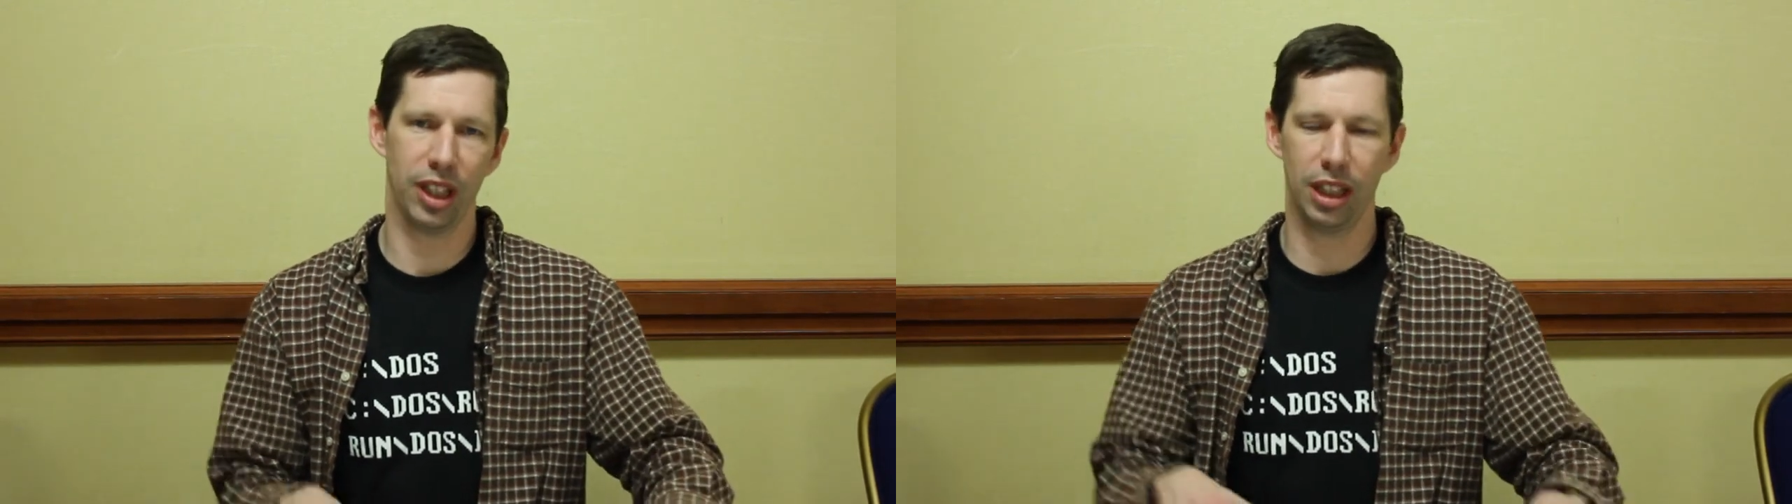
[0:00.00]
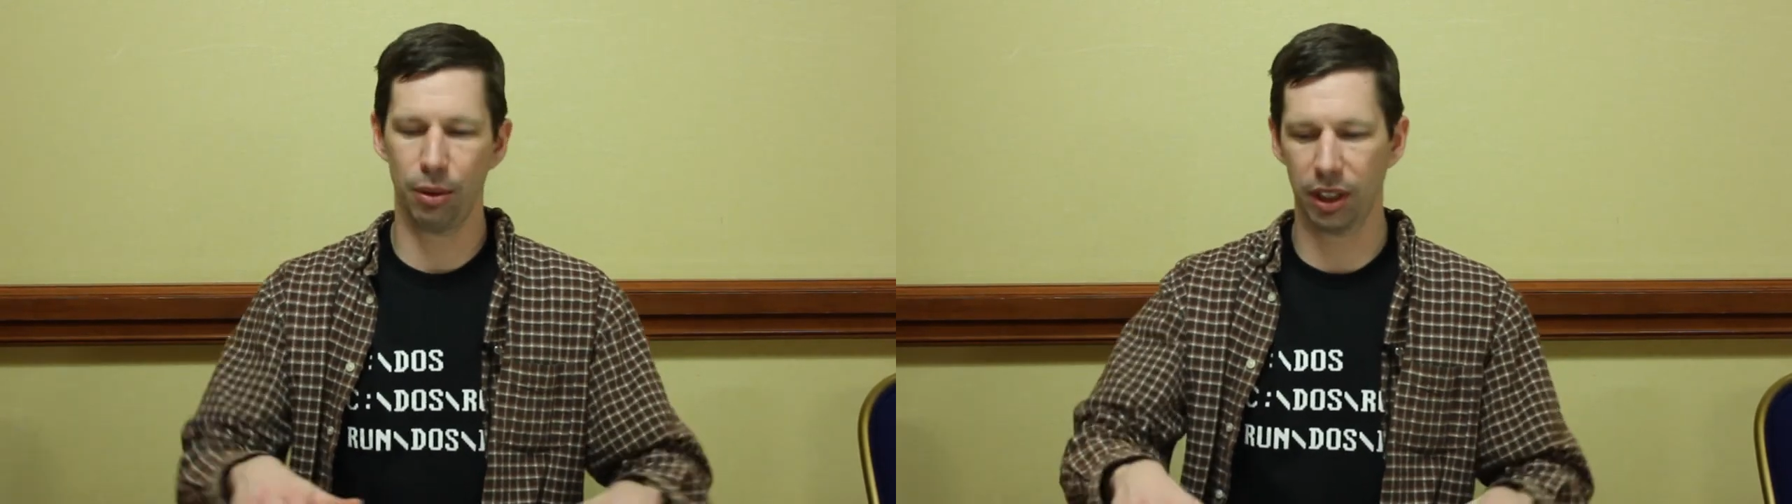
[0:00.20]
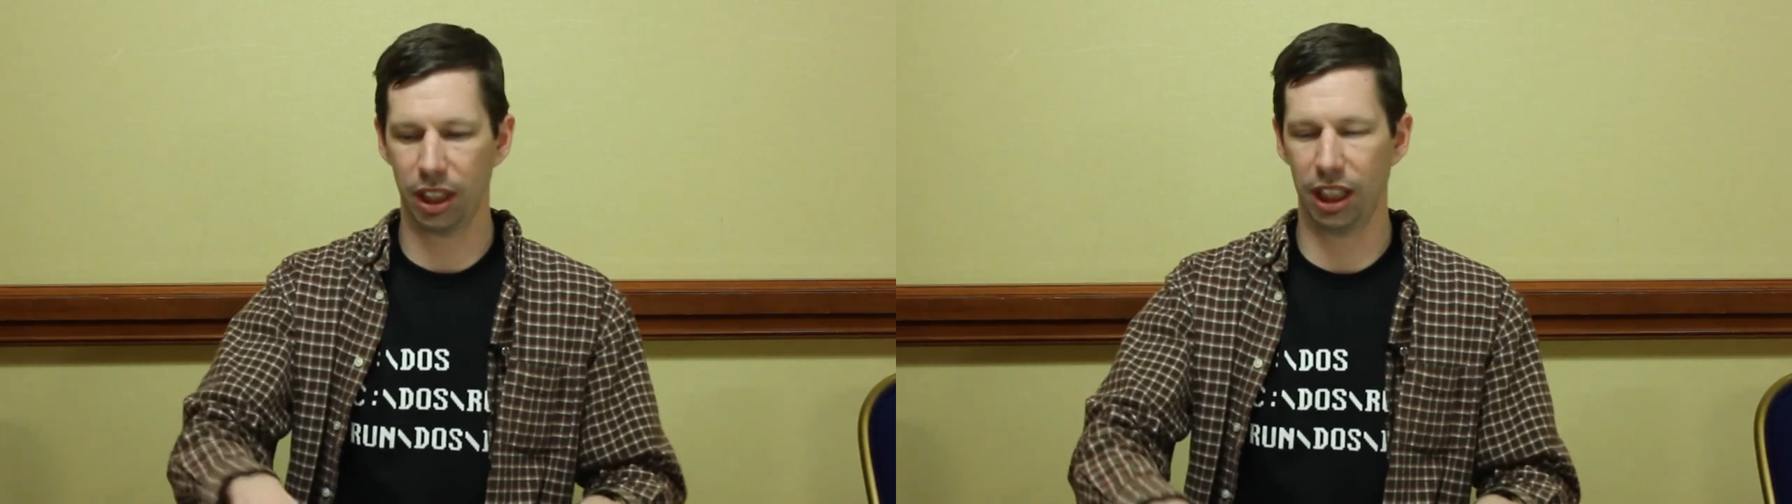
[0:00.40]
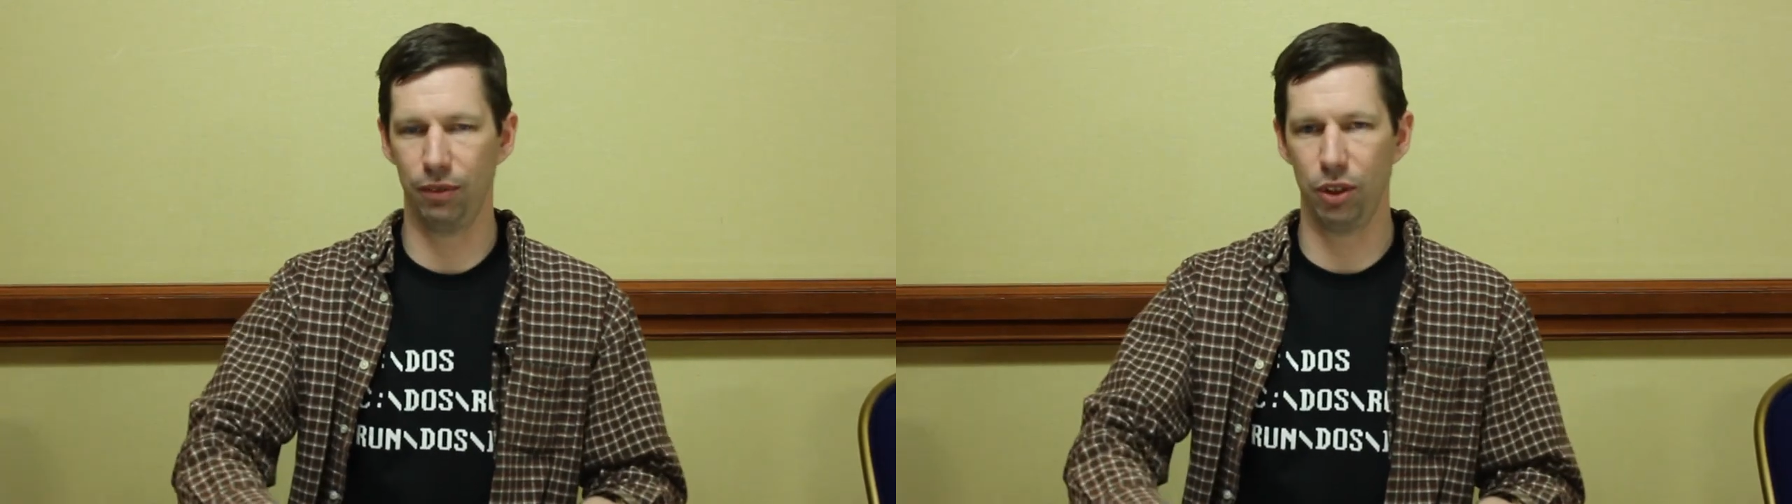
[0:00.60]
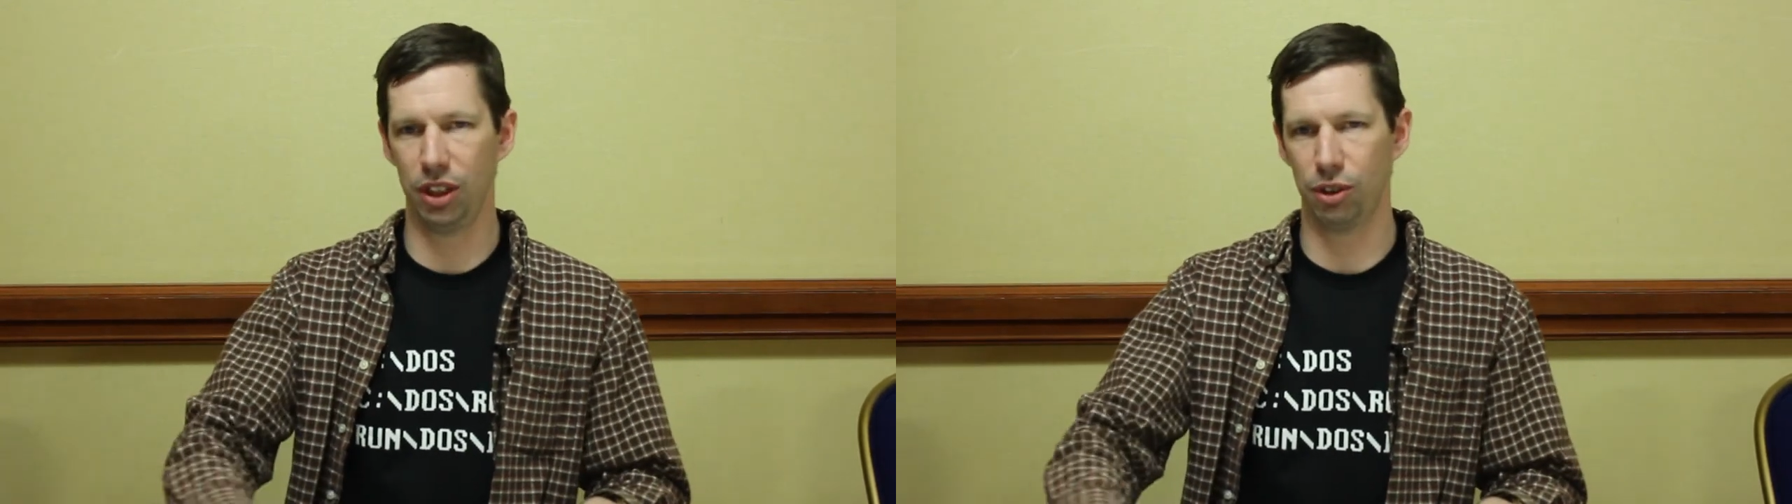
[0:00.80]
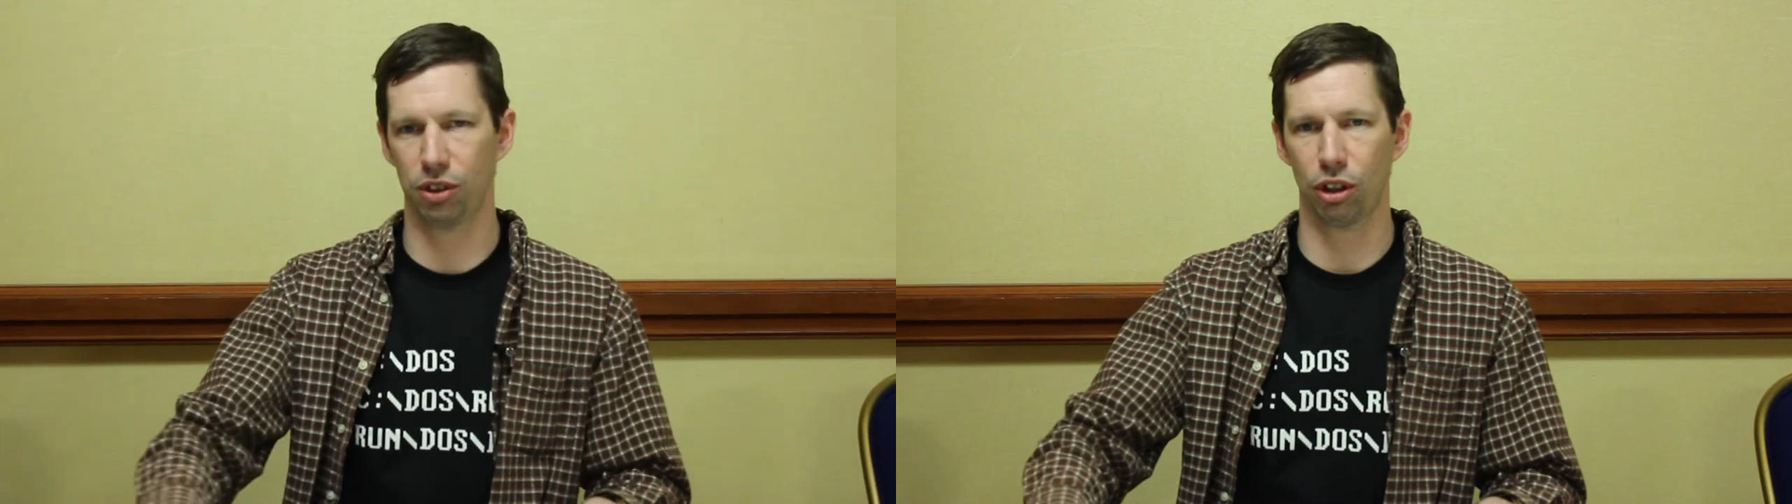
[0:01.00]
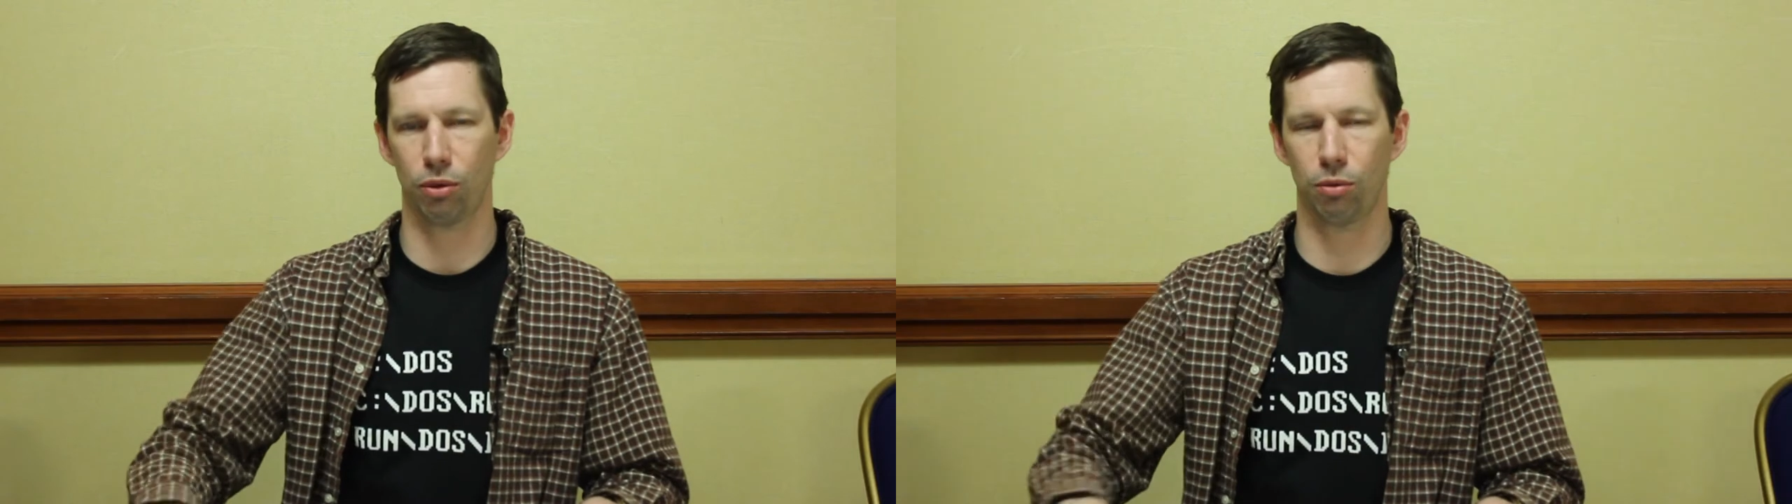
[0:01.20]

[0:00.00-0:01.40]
and then we're going to give you these